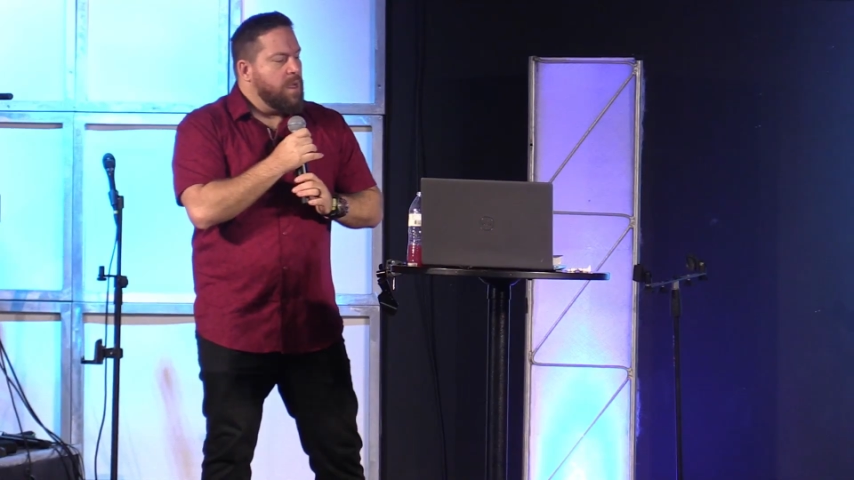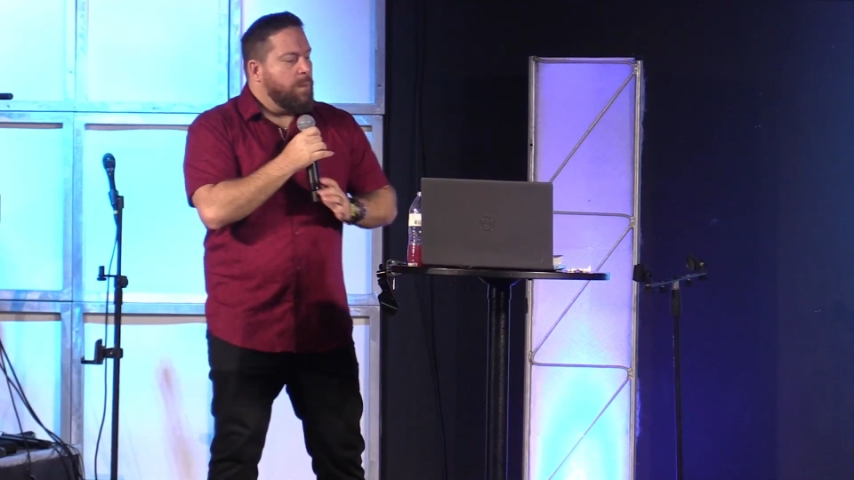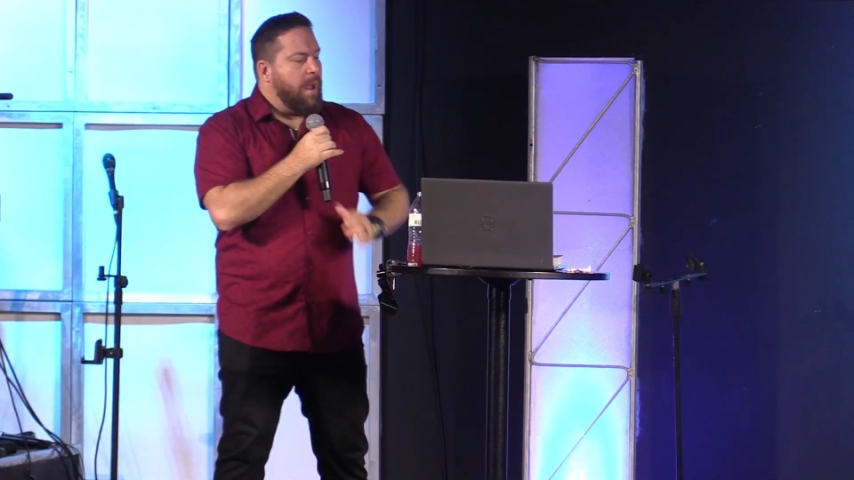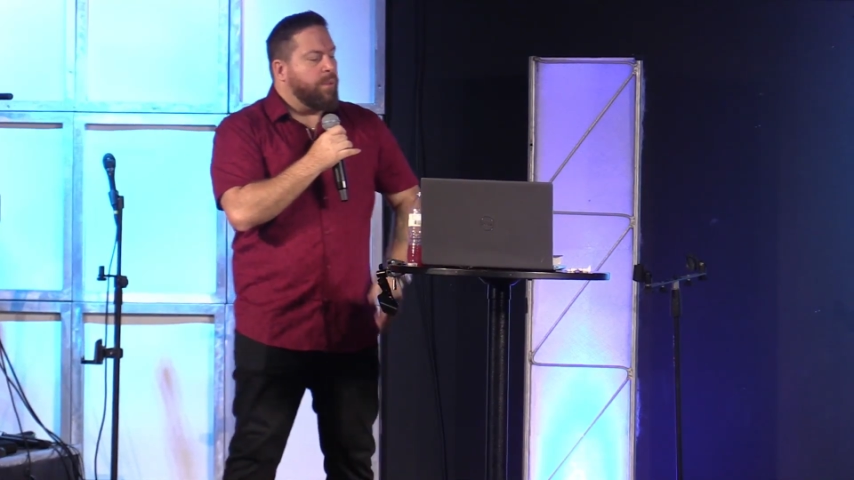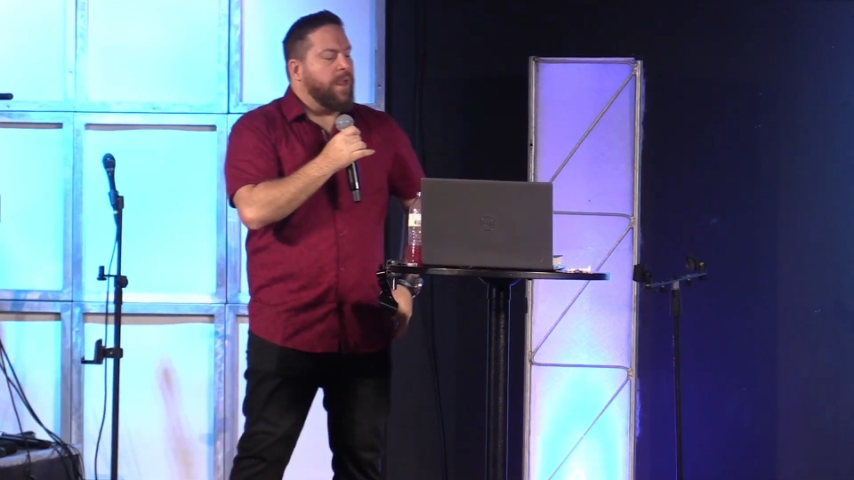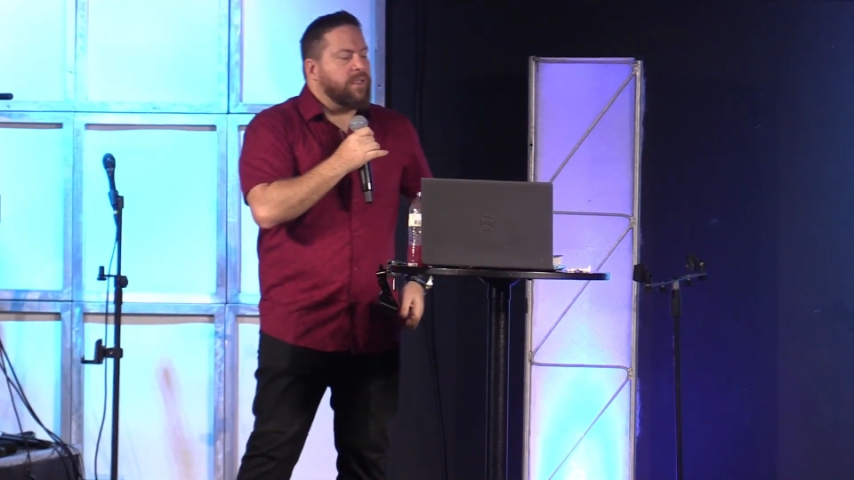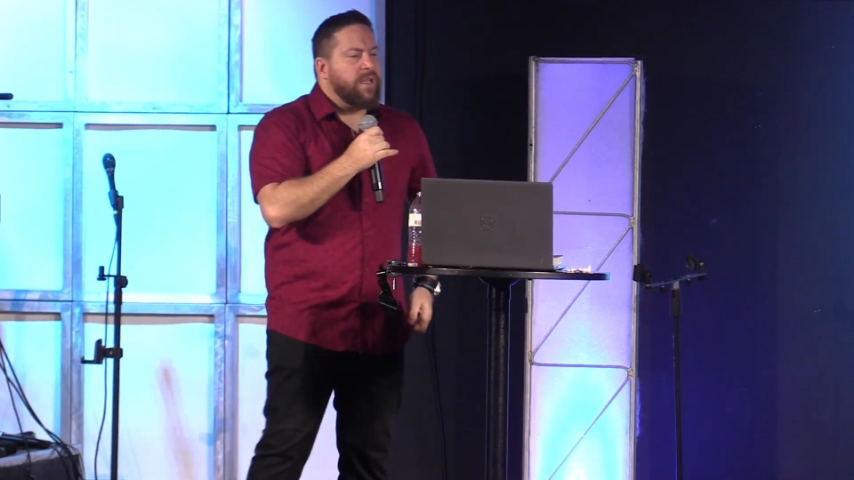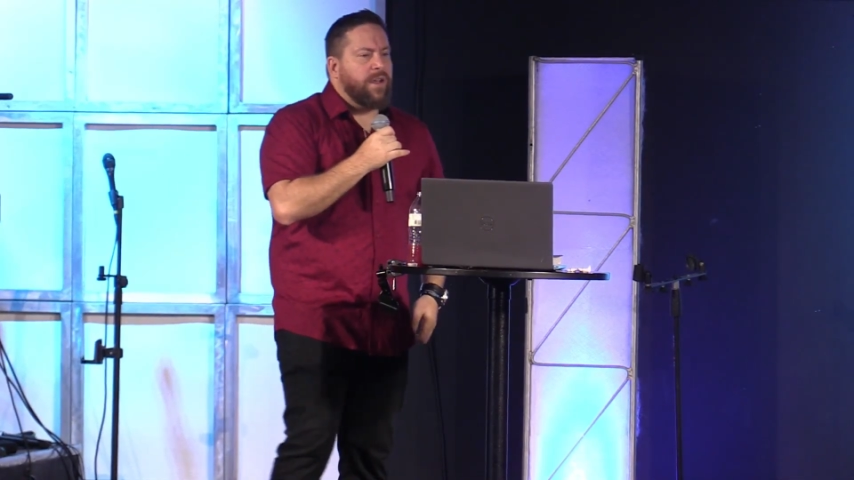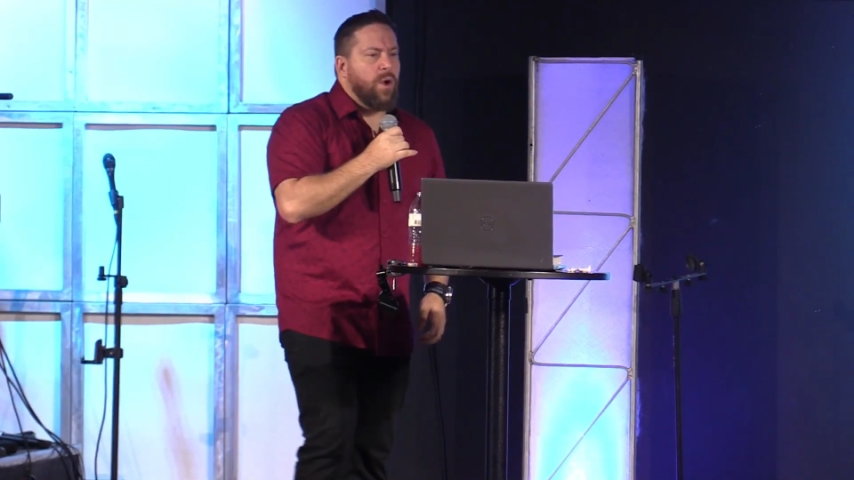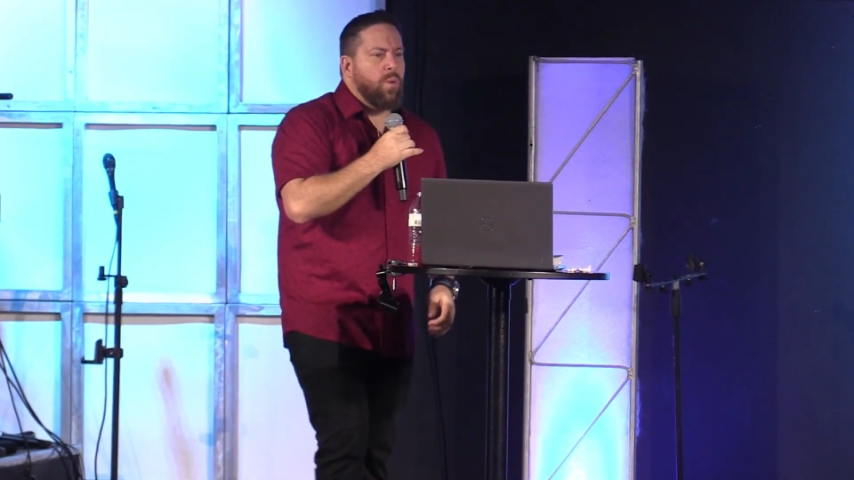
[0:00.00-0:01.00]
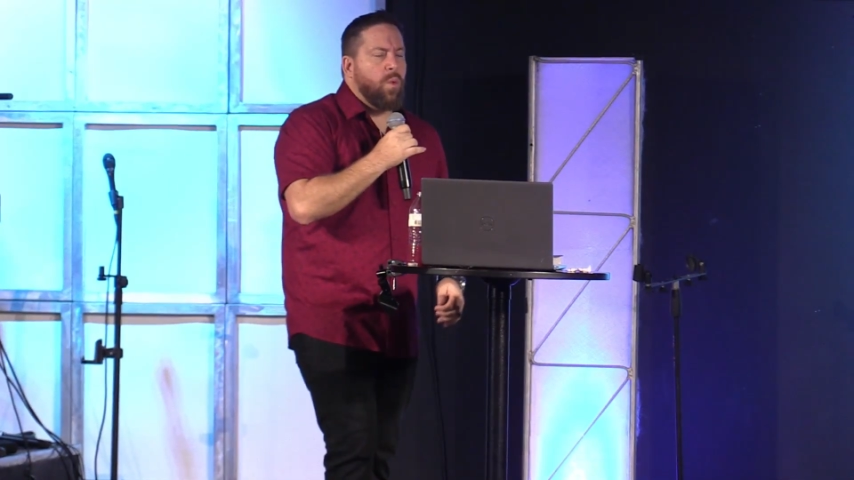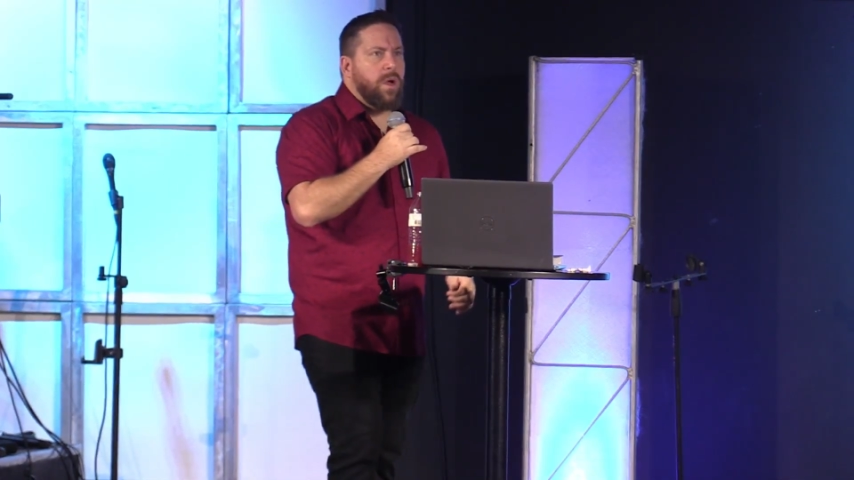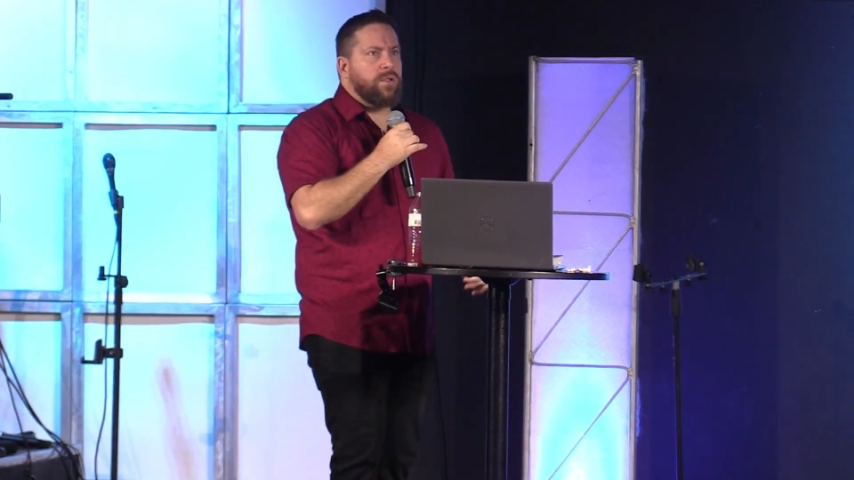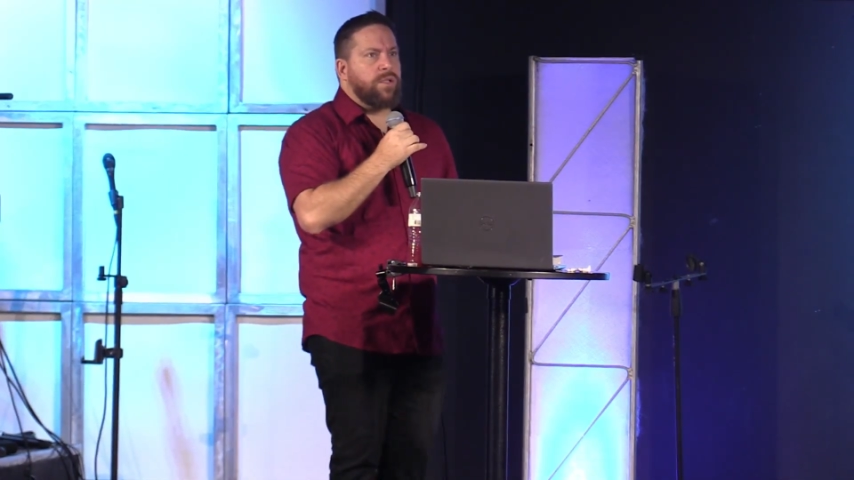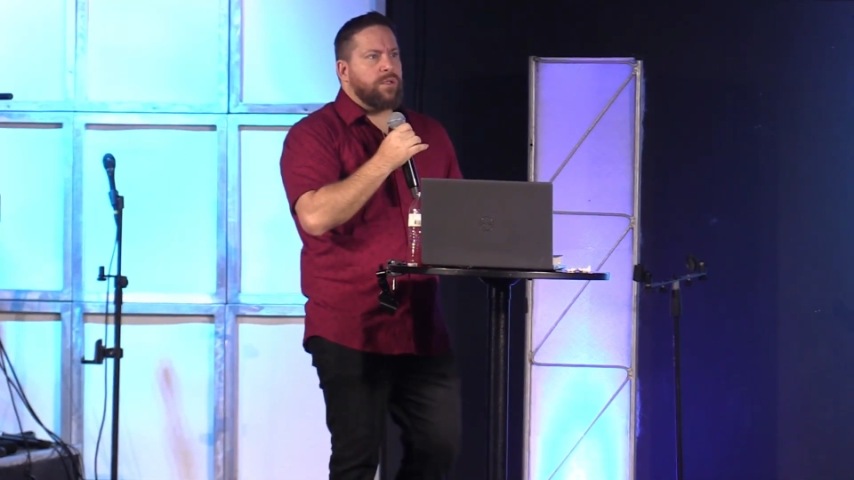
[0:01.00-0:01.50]
my place. I don't
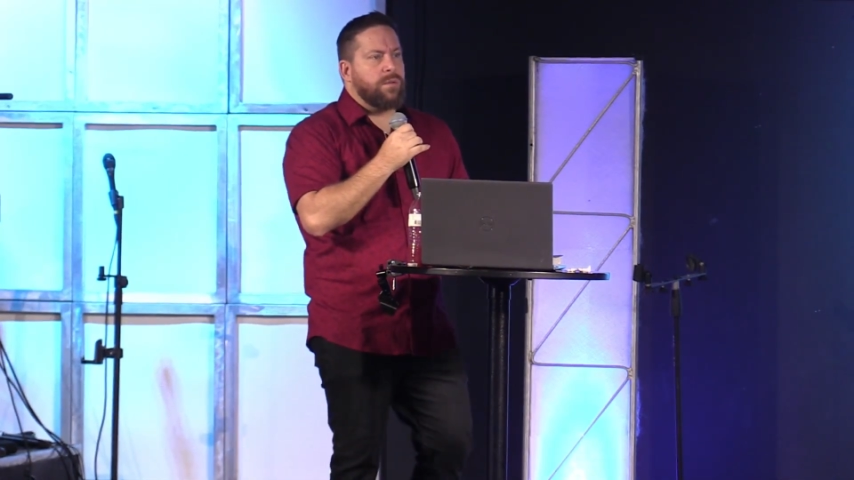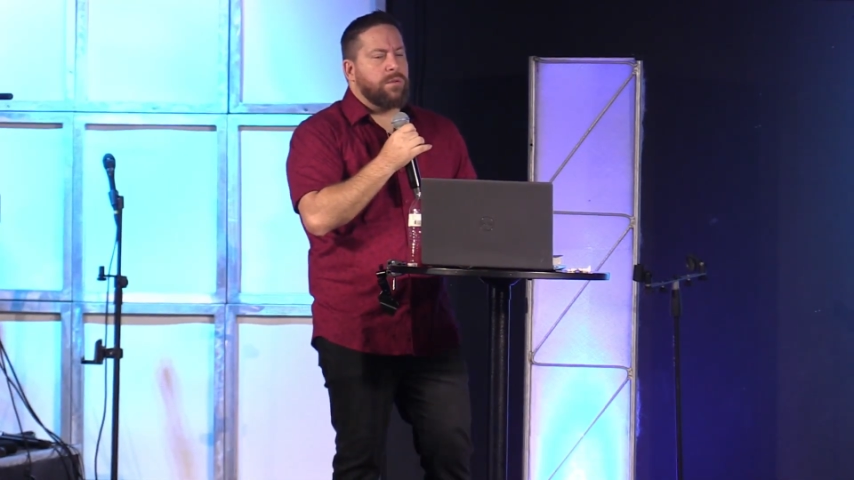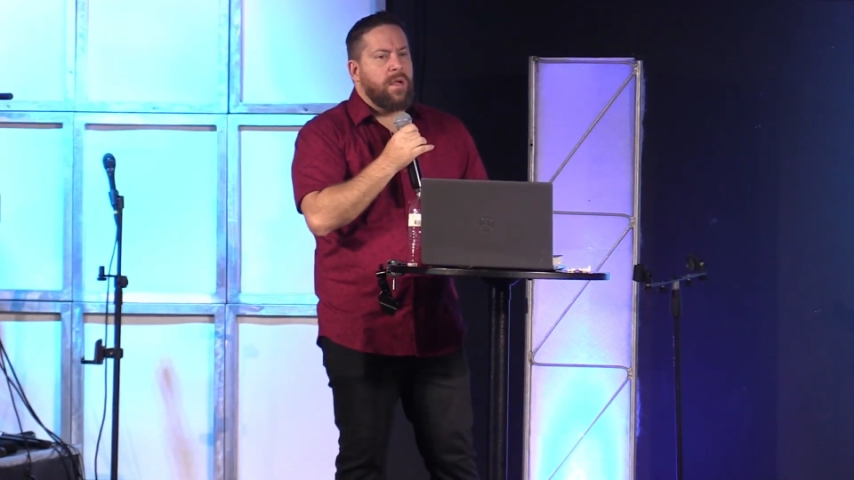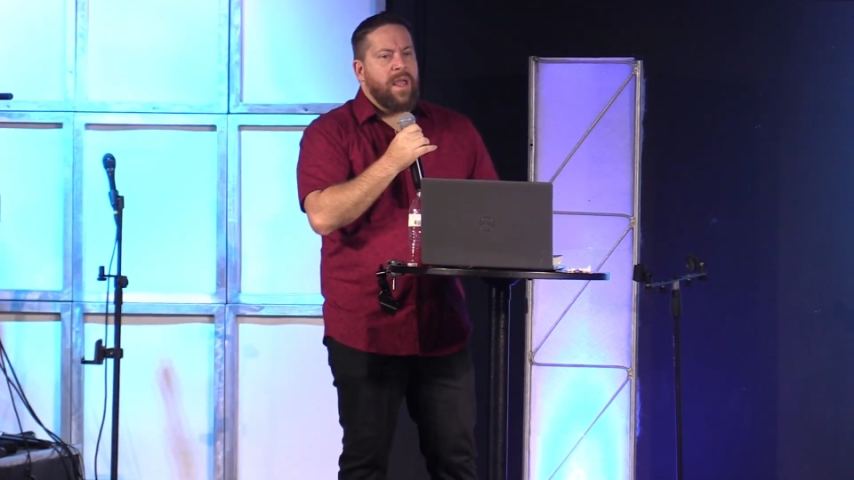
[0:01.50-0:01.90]
want to.